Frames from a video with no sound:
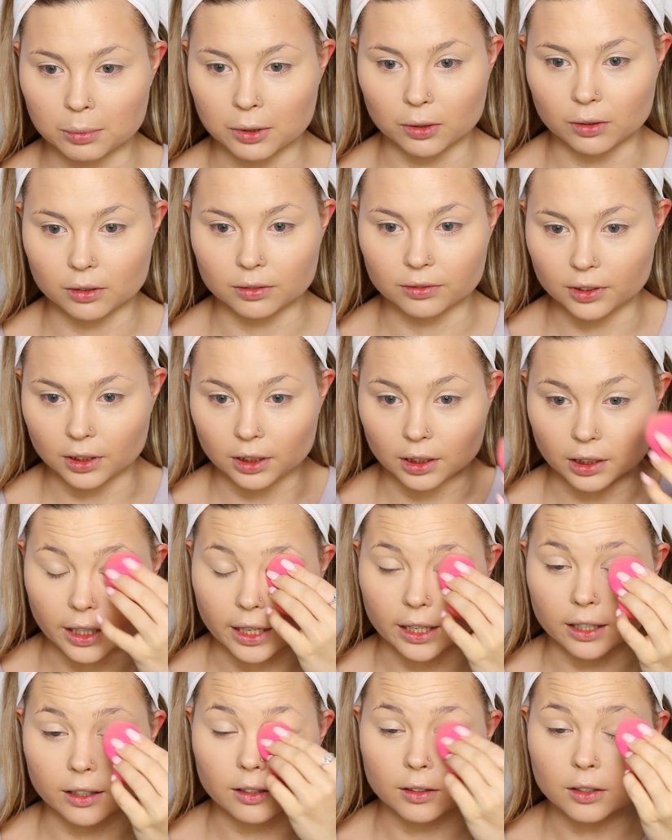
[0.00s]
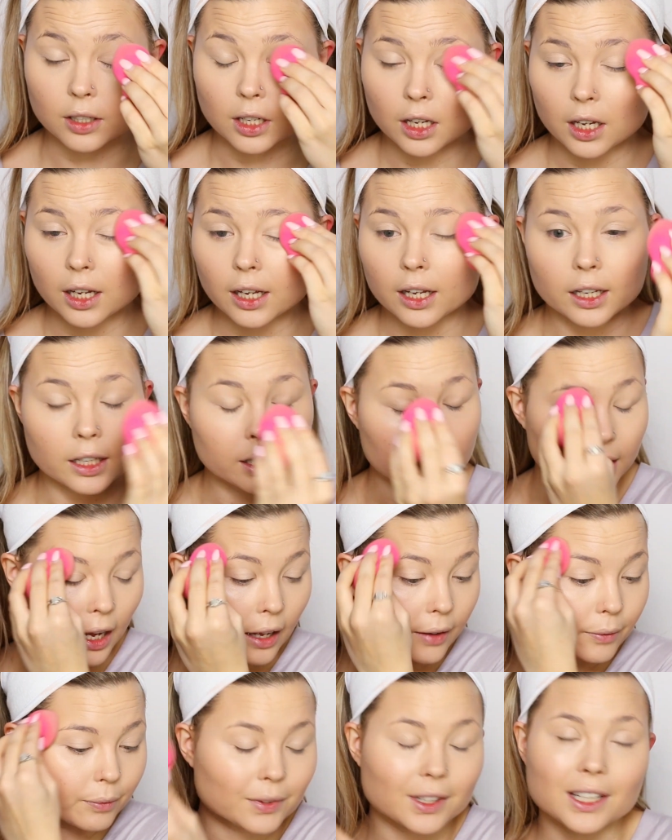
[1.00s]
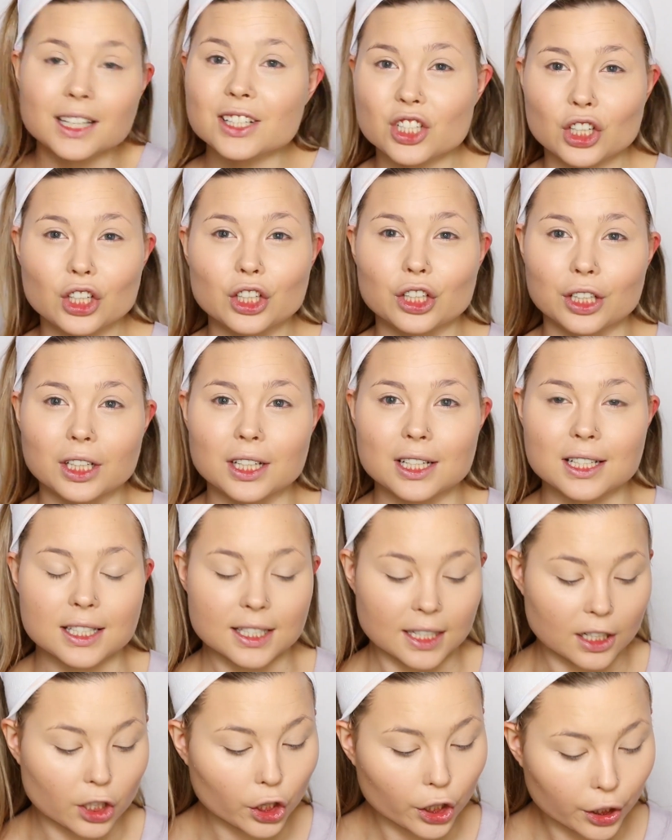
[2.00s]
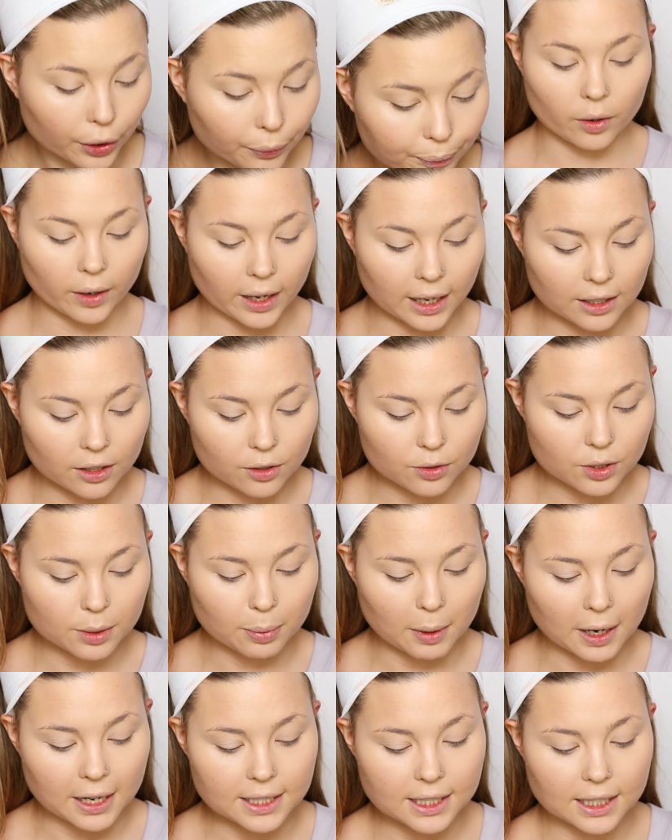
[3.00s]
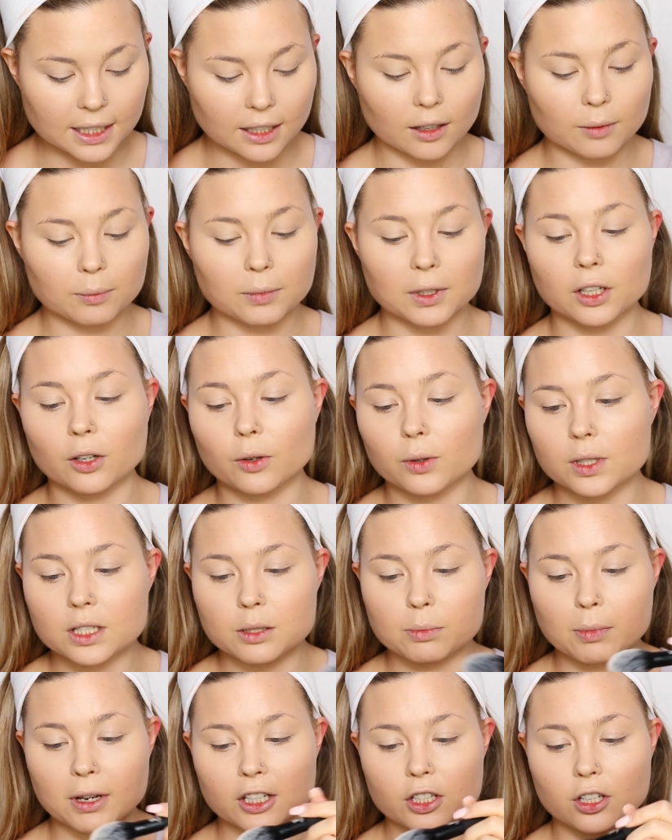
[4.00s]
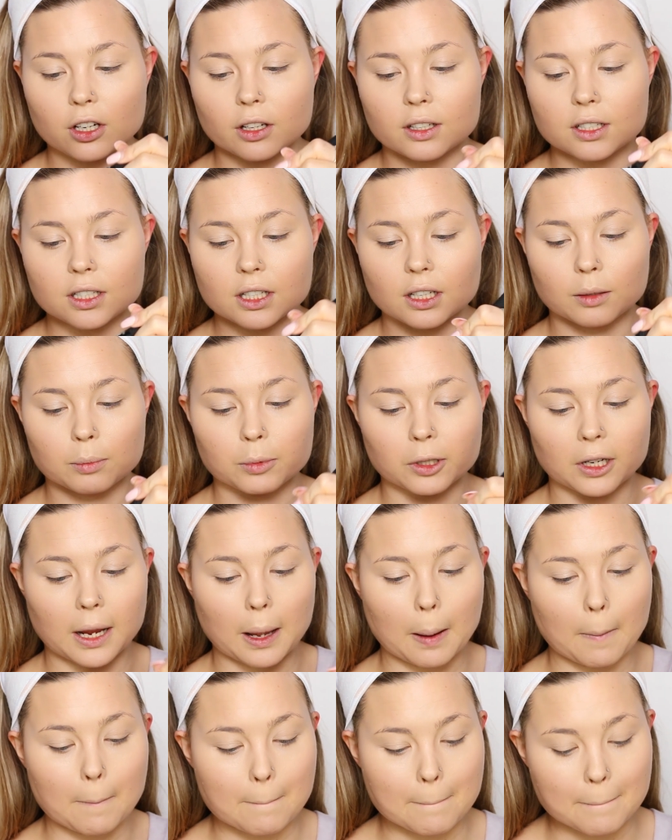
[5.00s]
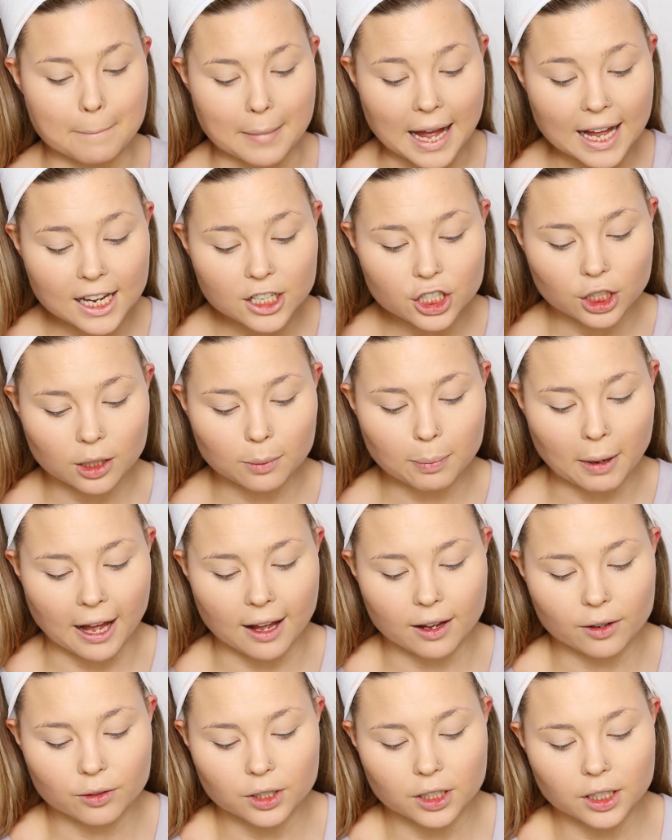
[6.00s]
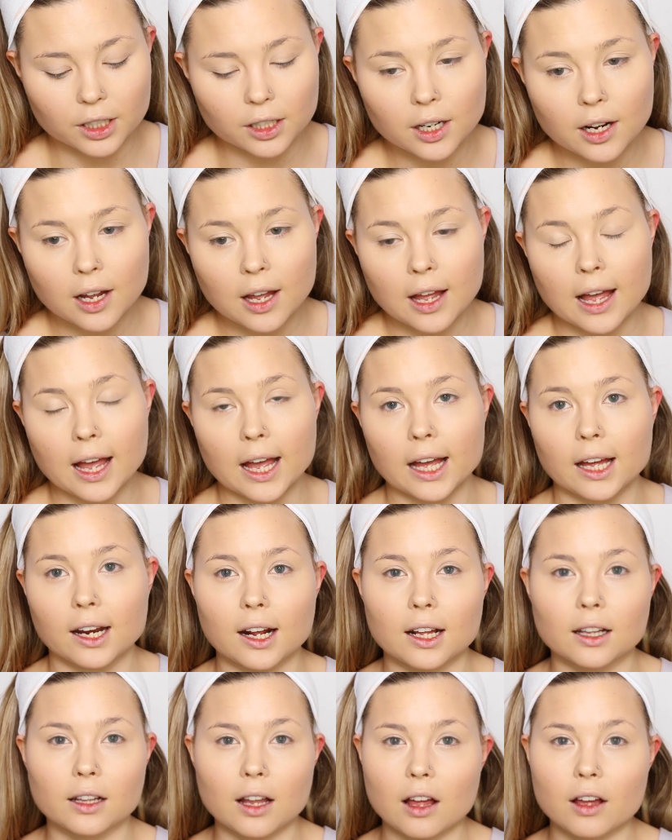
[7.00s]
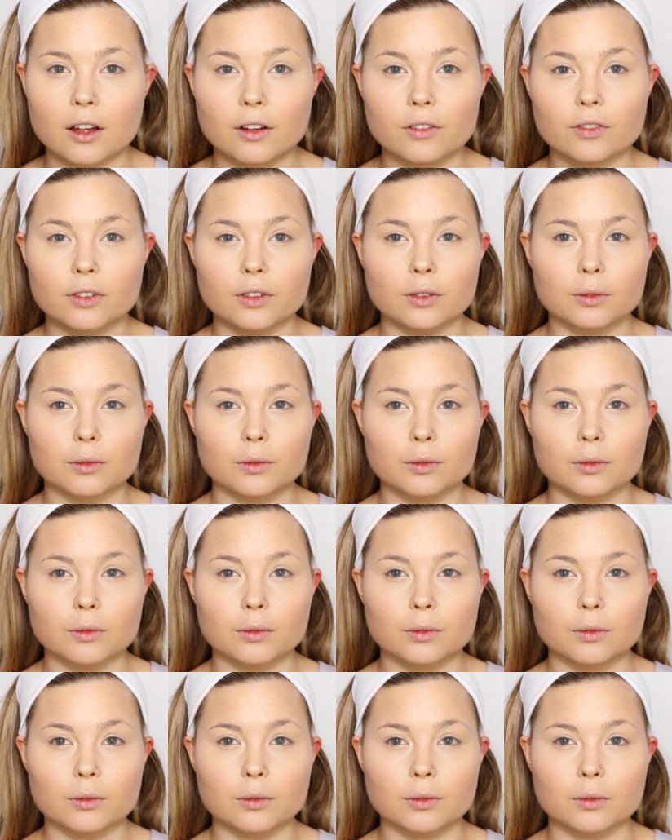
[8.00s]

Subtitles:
beautiful, and yeah, it's a good concealer. Okay, no surprise here. I'm gonna go into my Charlotte Tilbury Magic Powder, and I love